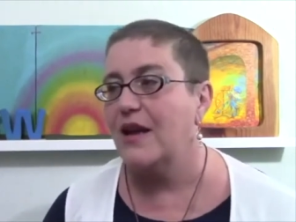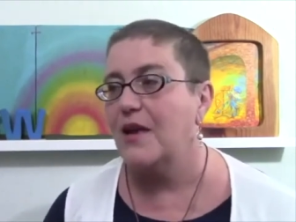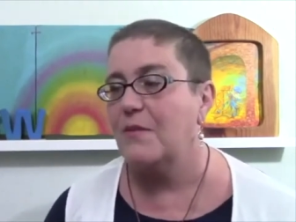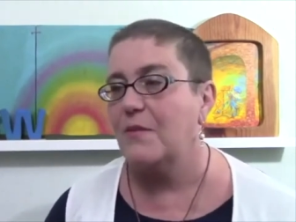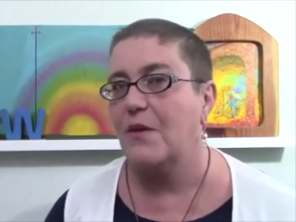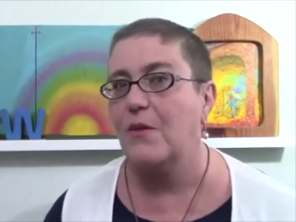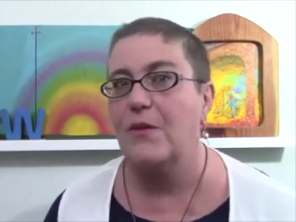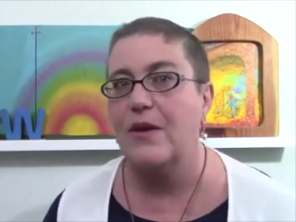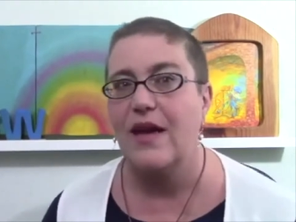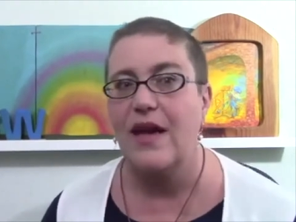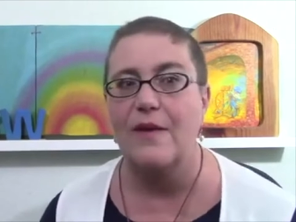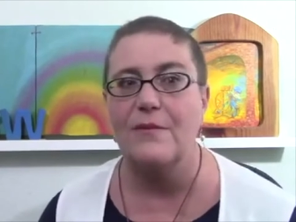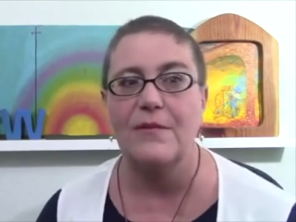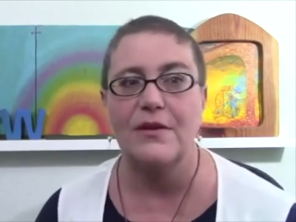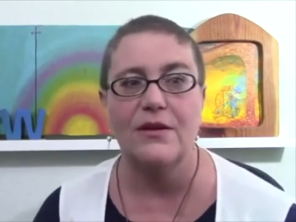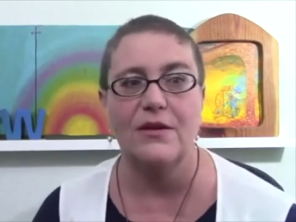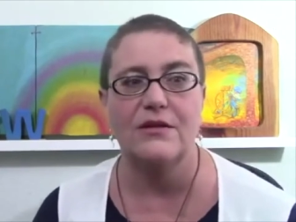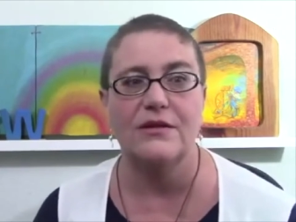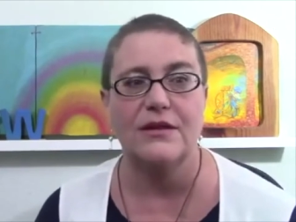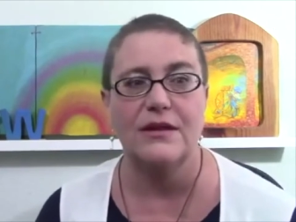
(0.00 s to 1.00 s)
But we have been
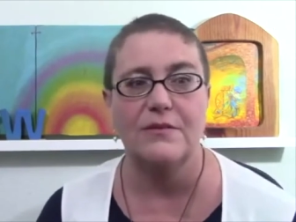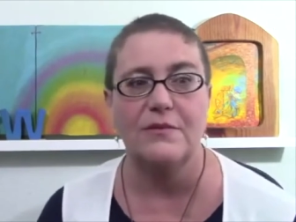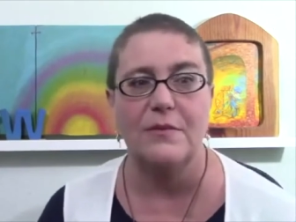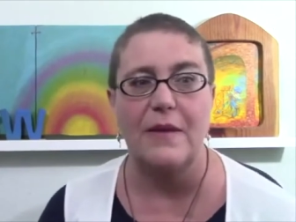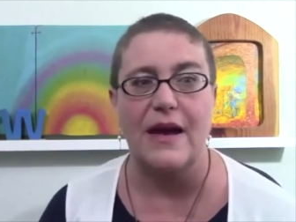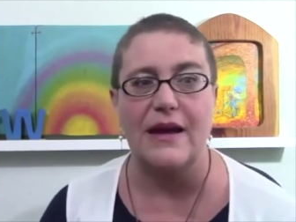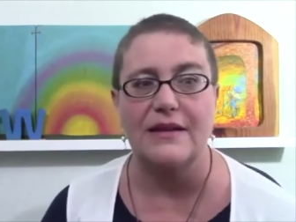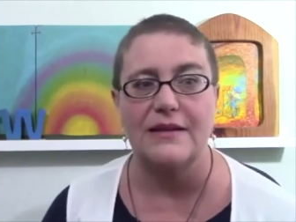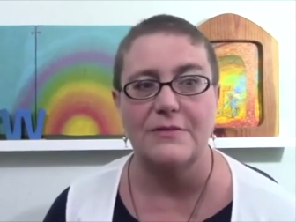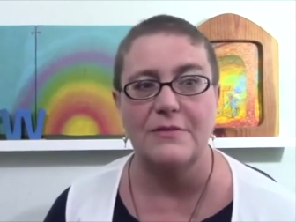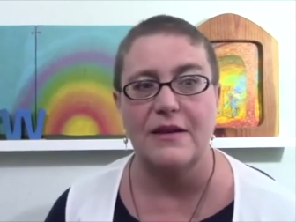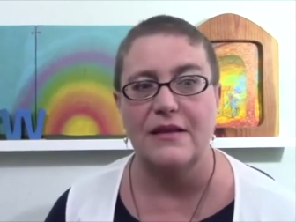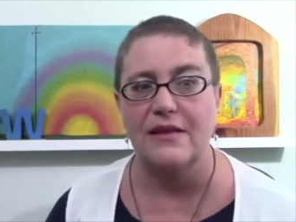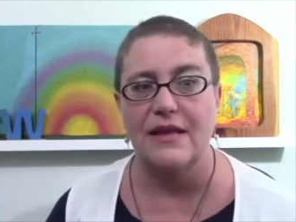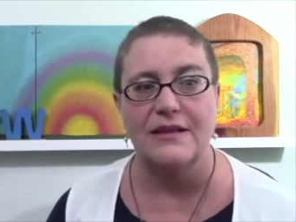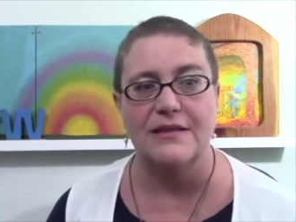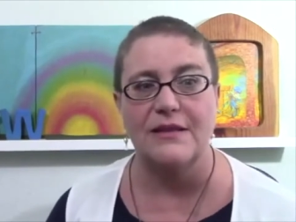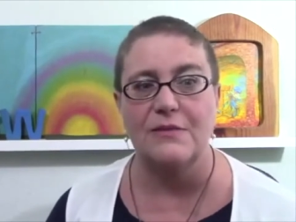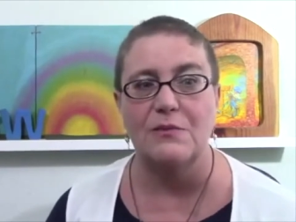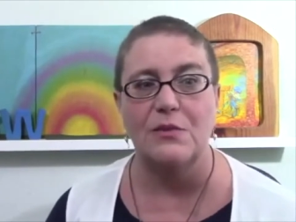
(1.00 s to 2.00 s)
using back to main
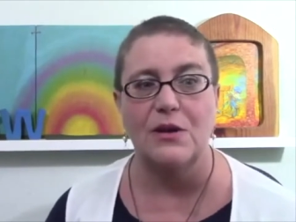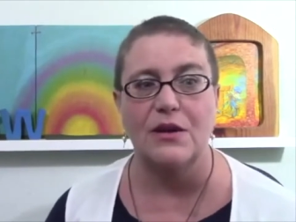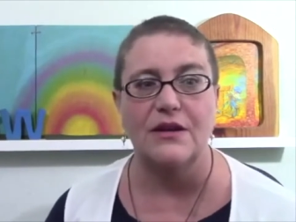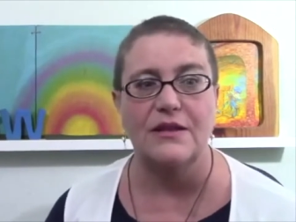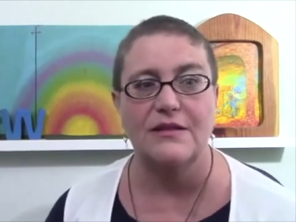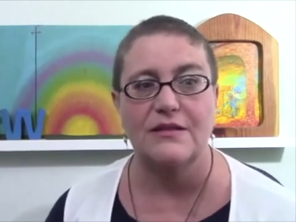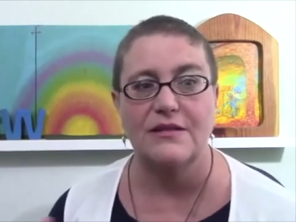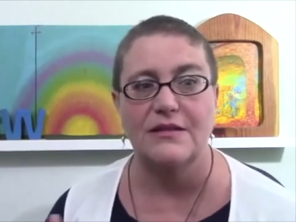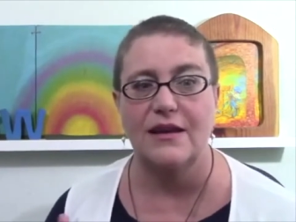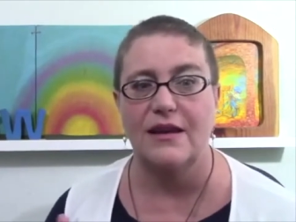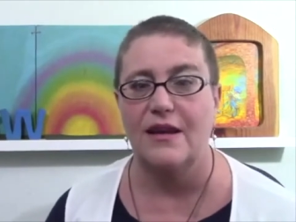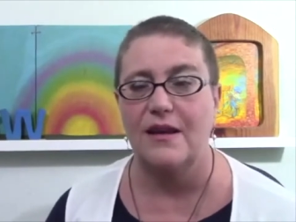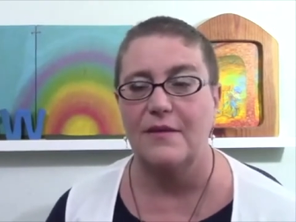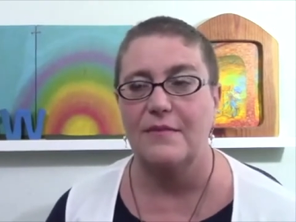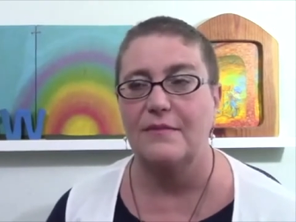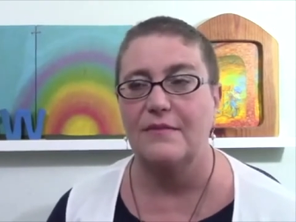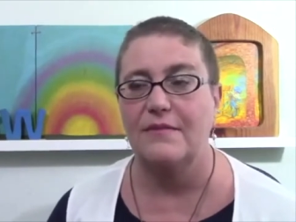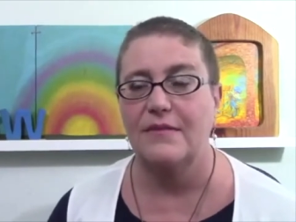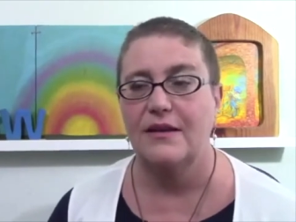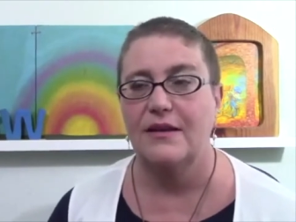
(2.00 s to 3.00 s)
lesson books
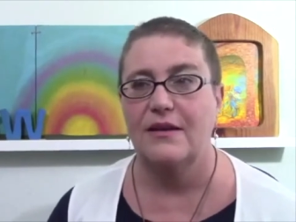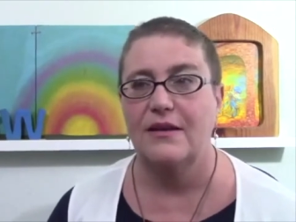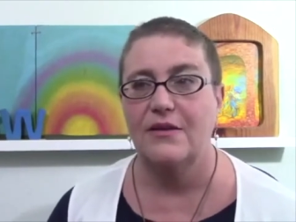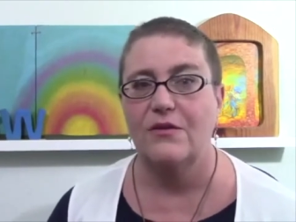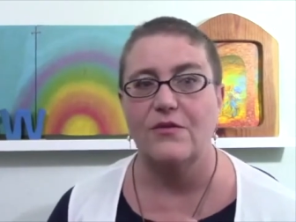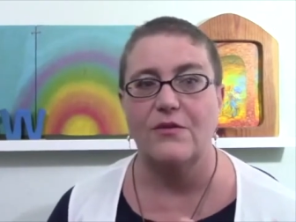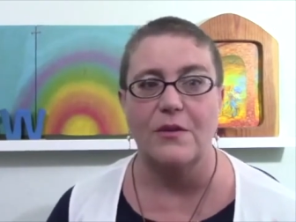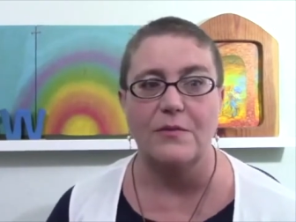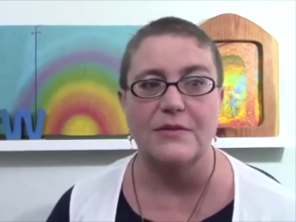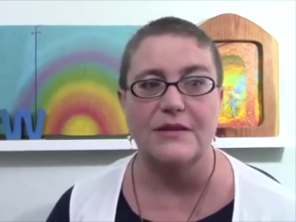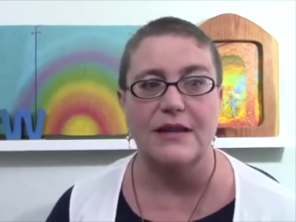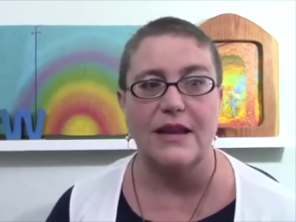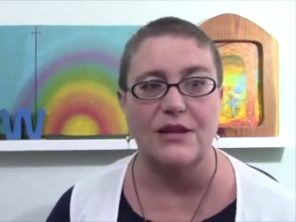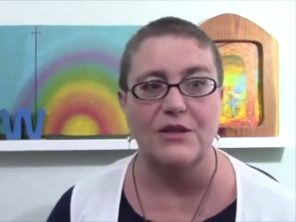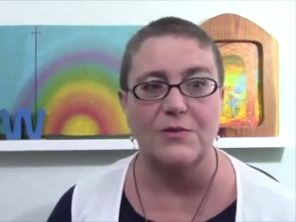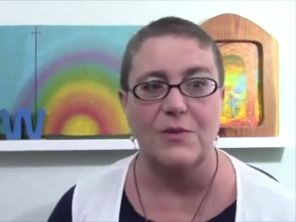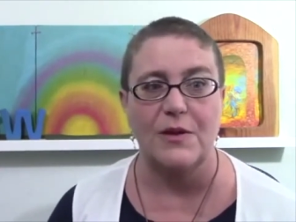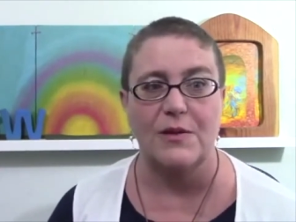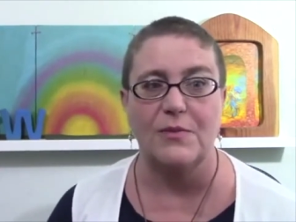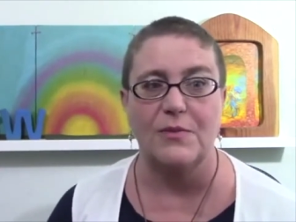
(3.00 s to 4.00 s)
um, from
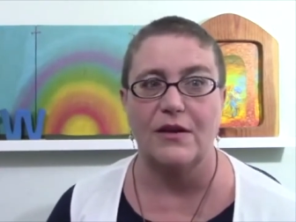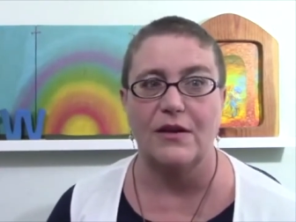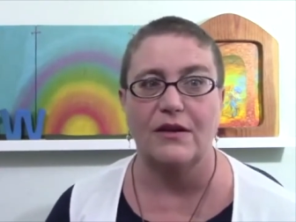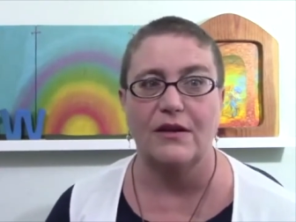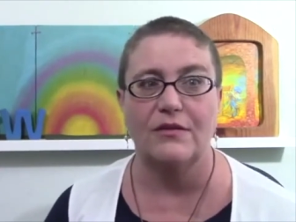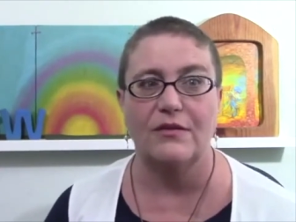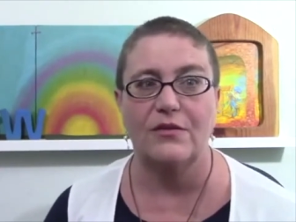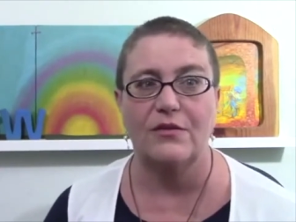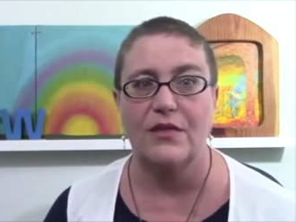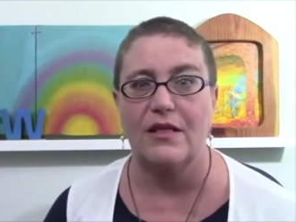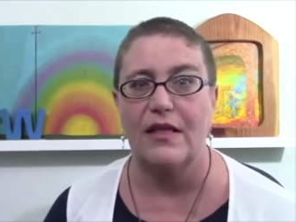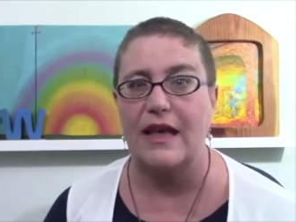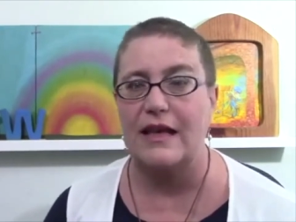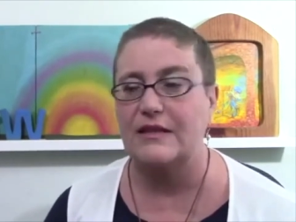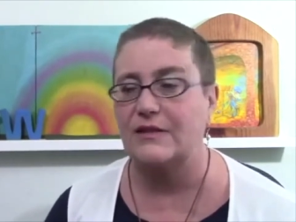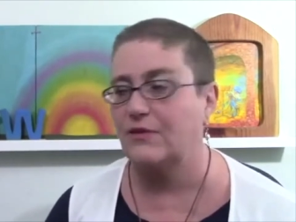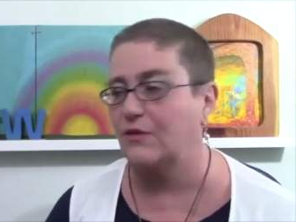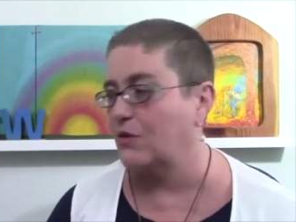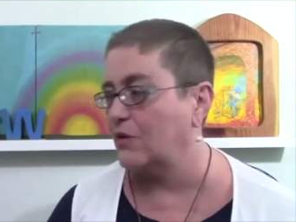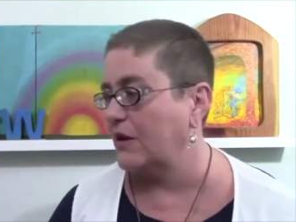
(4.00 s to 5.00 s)
sketch paper for the
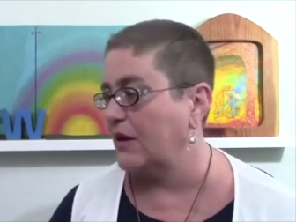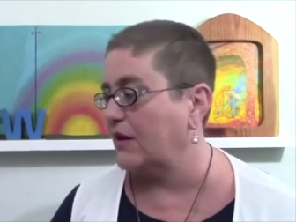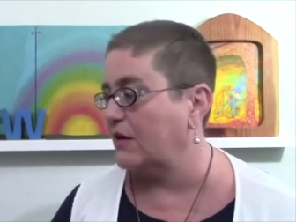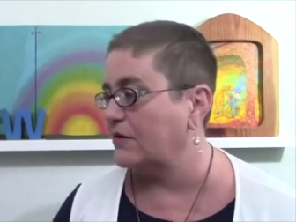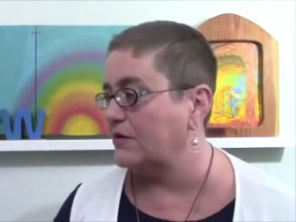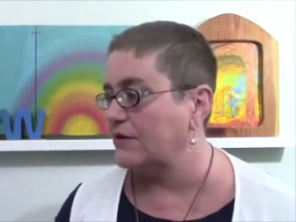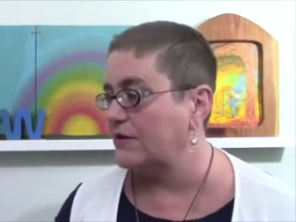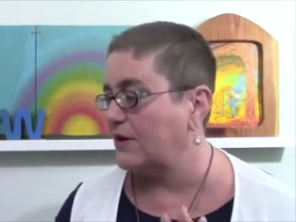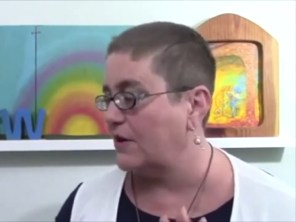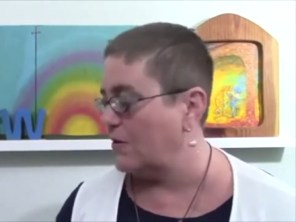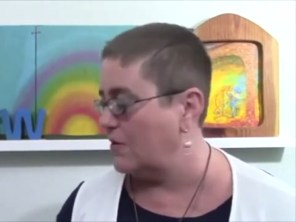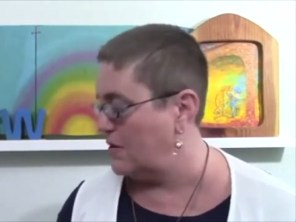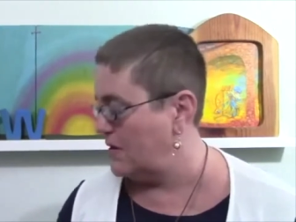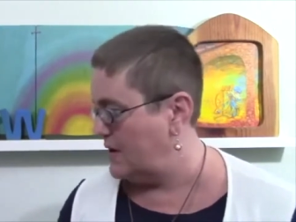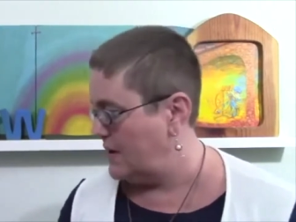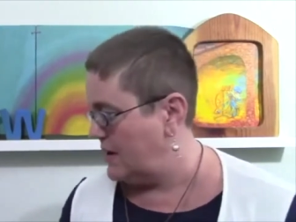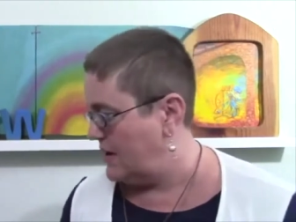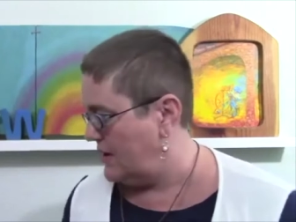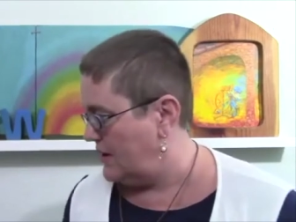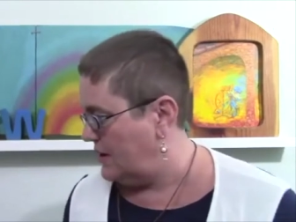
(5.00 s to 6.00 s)
last few years.
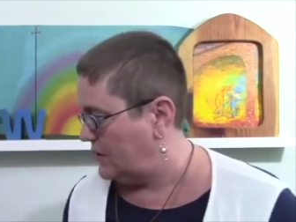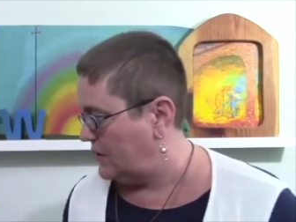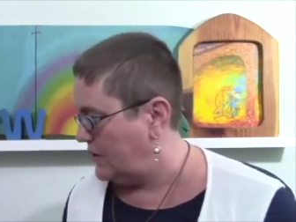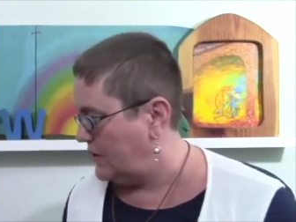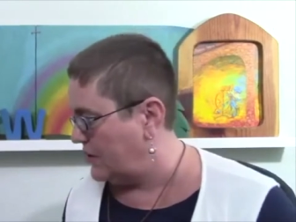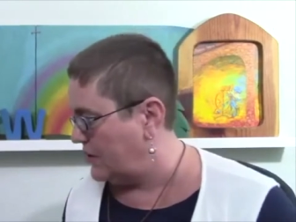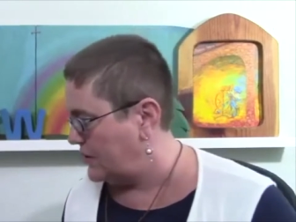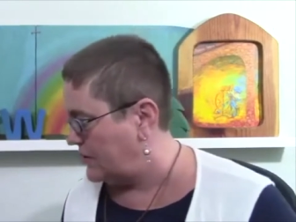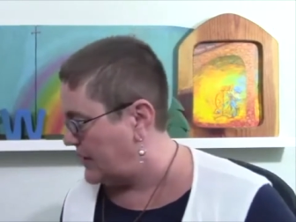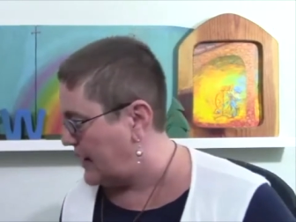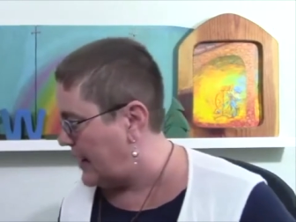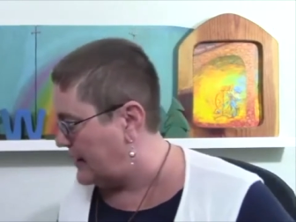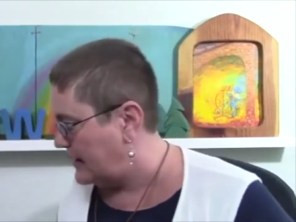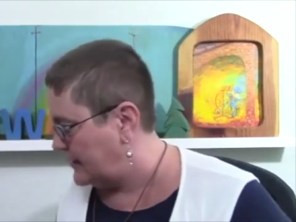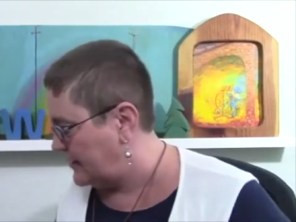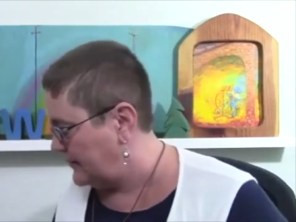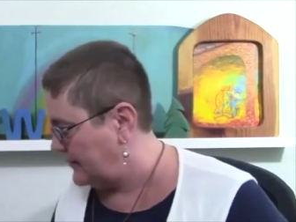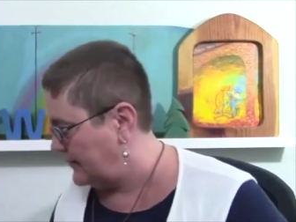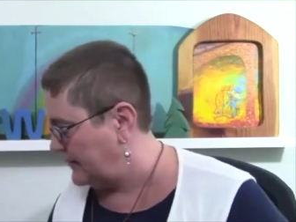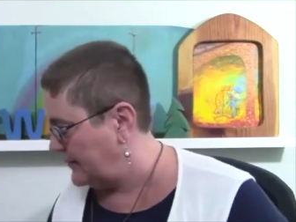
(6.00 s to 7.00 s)
So, so there's
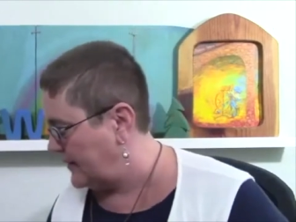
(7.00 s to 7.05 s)
that.